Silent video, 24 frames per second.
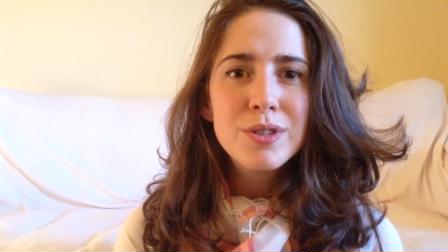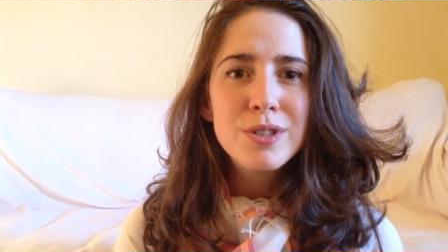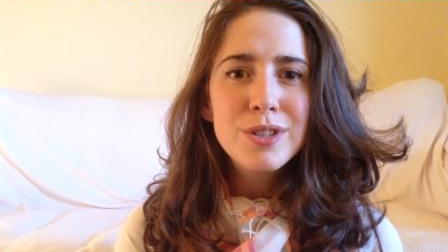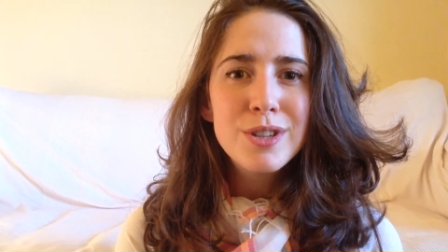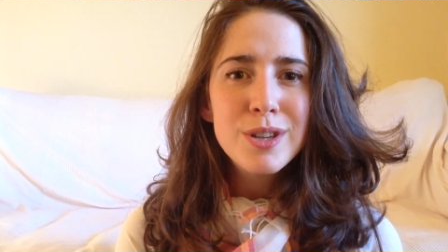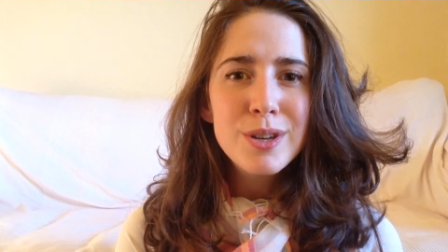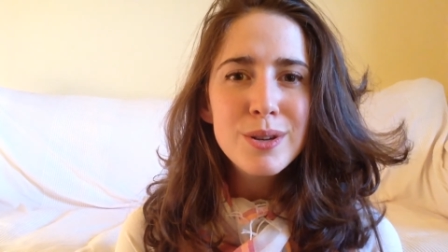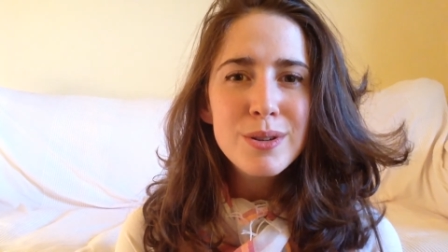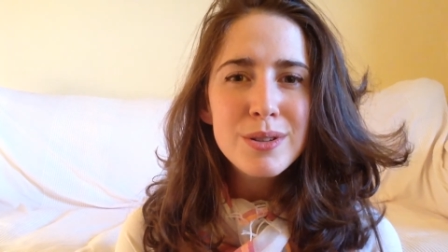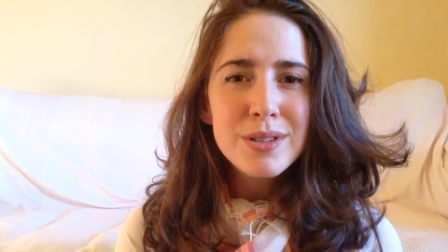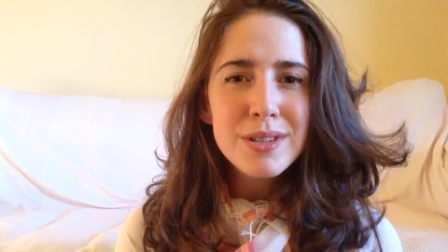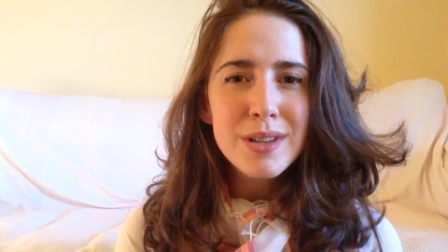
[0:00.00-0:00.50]

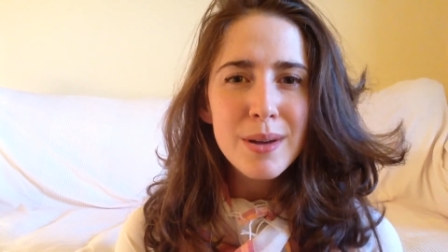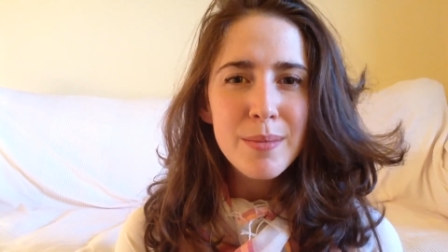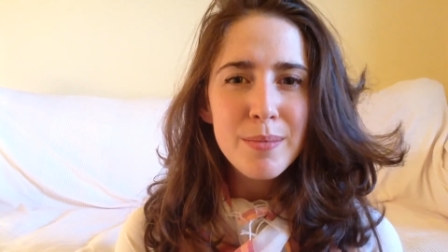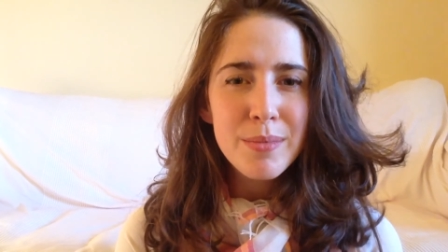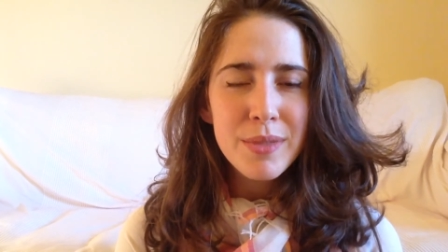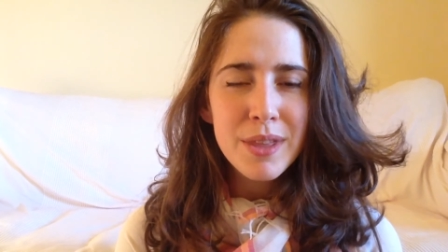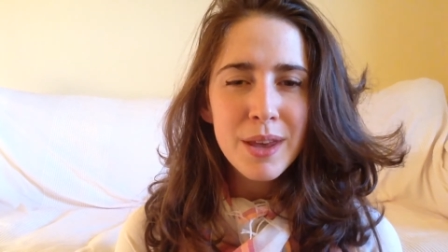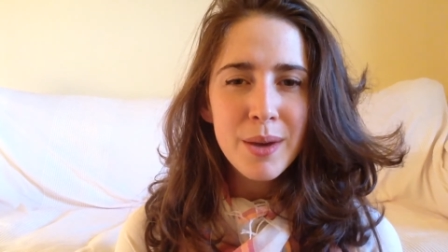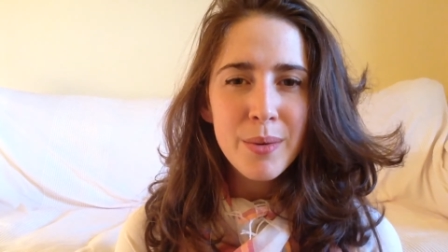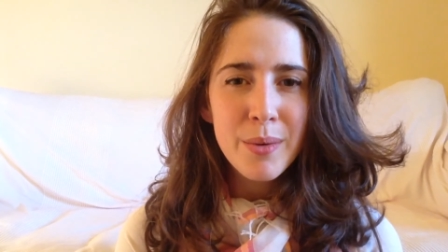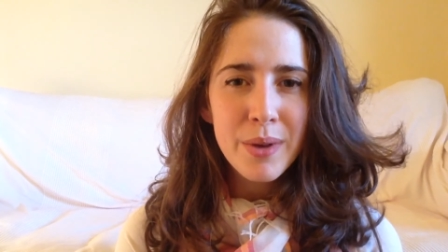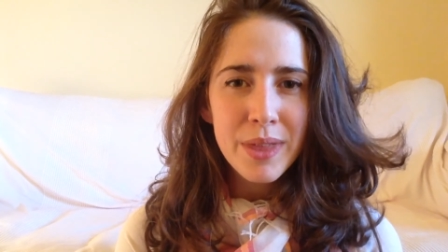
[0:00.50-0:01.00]
do
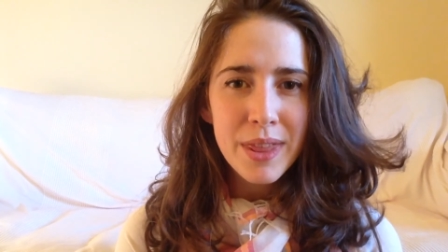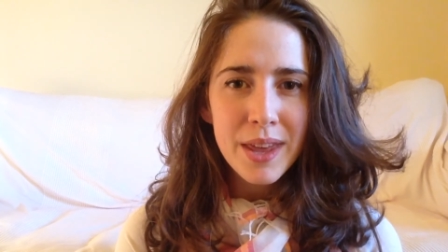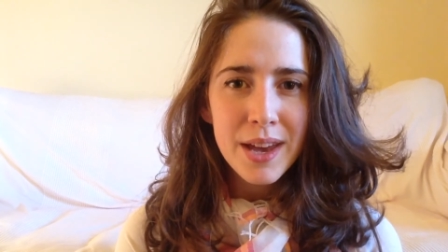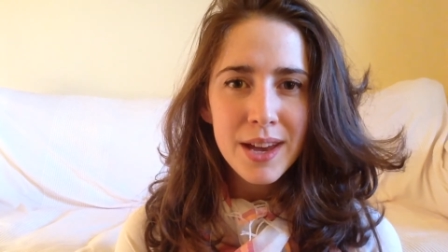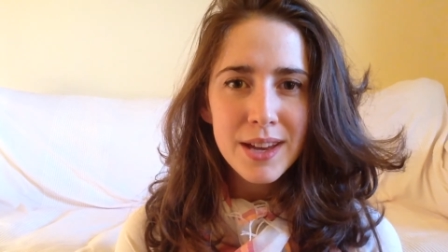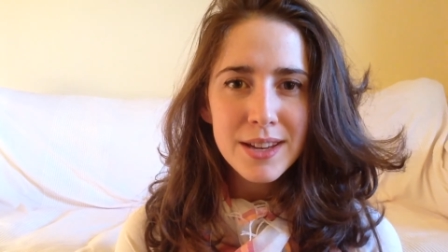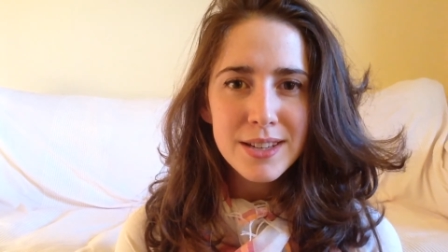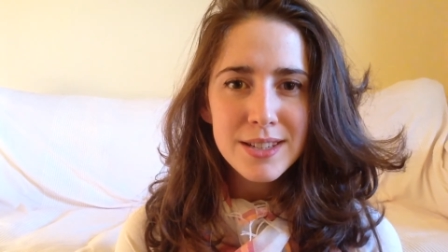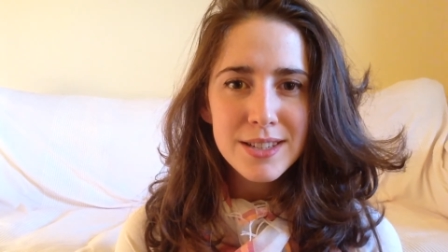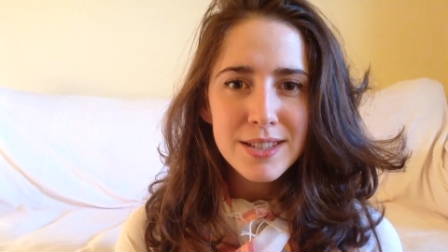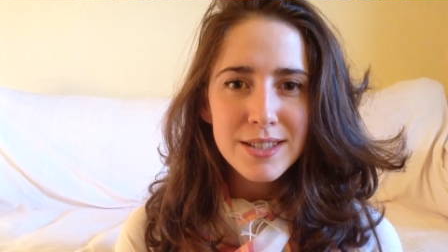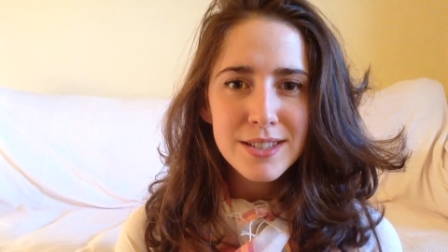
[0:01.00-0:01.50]
something with
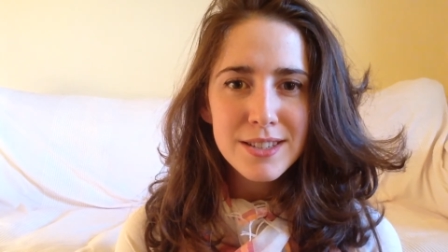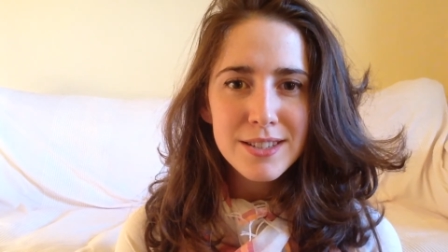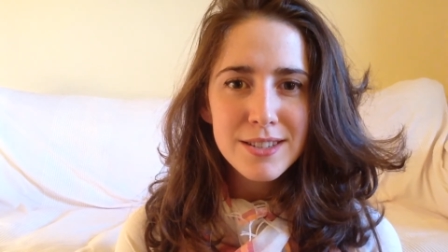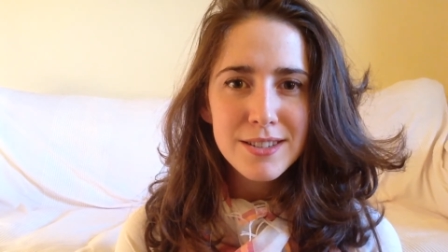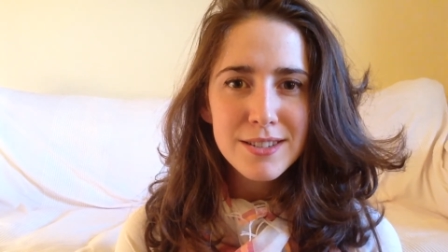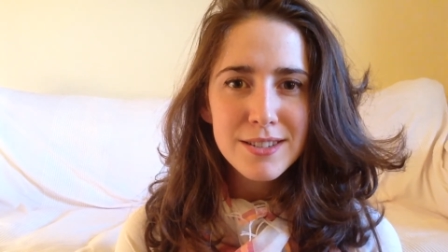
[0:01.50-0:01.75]
it?